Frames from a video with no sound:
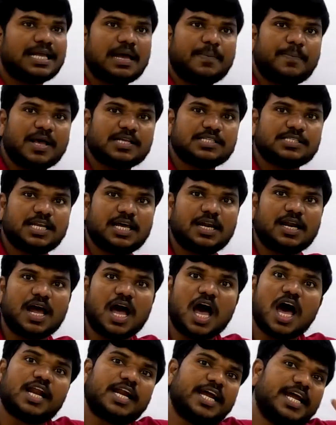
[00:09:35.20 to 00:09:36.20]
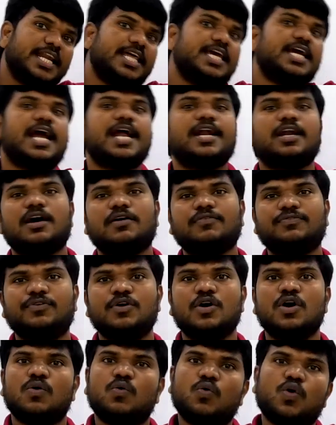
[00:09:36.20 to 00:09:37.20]
capacitor, or any kind of
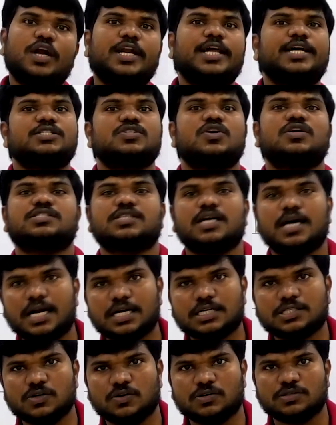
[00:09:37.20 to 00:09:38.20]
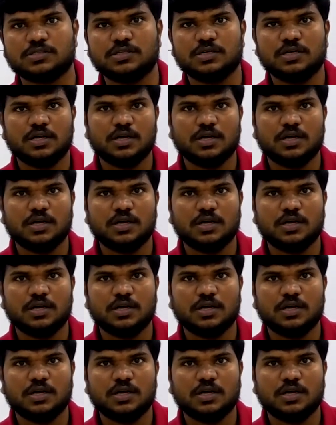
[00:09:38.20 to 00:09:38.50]
voltage source, current source.